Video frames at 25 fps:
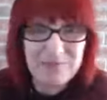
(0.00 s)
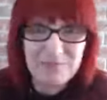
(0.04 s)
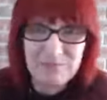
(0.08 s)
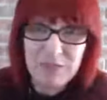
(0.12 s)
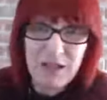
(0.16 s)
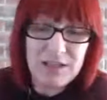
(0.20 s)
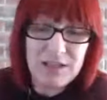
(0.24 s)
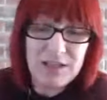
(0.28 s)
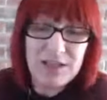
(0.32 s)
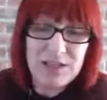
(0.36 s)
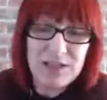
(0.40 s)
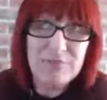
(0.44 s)

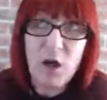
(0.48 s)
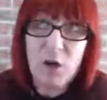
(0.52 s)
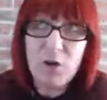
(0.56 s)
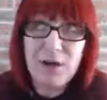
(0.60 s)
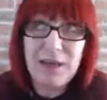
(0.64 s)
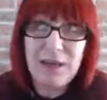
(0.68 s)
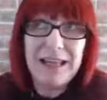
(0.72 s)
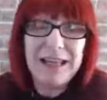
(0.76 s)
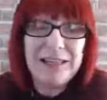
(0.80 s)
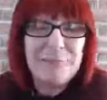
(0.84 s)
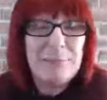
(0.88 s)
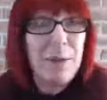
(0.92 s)
an
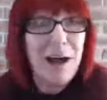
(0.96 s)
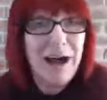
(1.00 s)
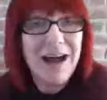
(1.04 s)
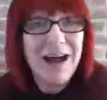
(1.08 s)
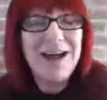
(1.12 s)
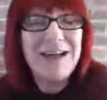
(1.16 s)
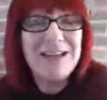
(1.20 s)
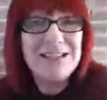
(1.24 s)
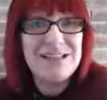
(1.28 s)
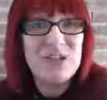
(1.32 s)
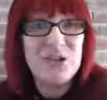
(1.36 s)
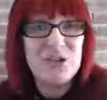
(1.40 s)
online
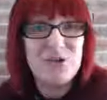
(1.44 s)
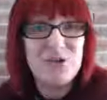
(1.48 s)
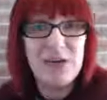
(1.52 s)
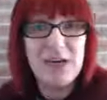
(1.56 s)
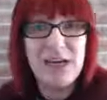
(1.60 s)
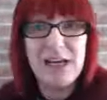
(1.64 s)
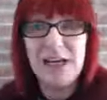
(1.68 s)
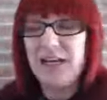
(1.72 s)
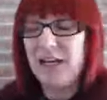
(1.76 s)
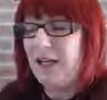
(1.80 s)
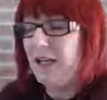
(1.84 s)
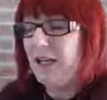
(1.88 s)
party
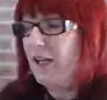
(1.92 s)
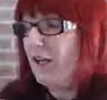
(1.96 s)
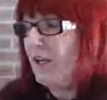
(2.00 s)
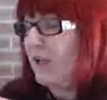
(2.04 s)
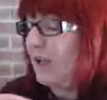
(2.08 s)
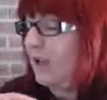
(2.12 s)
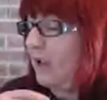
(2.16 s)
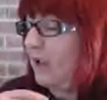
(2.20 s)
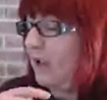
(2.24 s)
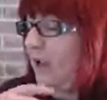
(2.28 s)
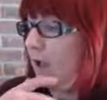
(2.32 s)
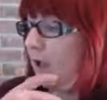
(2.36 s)
training.
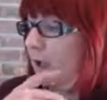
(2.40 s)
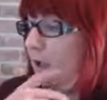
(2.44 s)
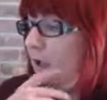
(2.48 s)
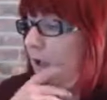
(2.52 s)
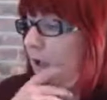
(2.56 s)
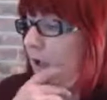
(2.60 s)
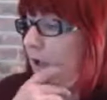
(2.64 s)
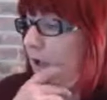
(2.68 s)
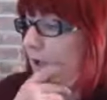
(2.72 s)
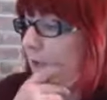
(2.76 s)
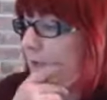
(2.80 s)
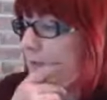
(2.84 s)

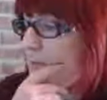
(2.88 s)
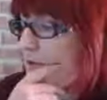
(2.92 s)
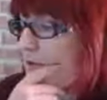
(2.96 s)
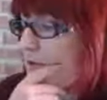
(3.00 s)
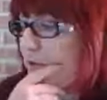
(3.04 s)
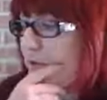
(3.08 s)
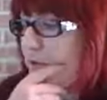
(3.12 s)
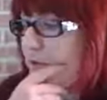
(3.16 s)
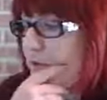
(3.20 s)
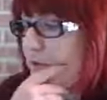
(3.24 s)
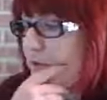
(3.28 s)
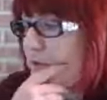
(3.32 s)
So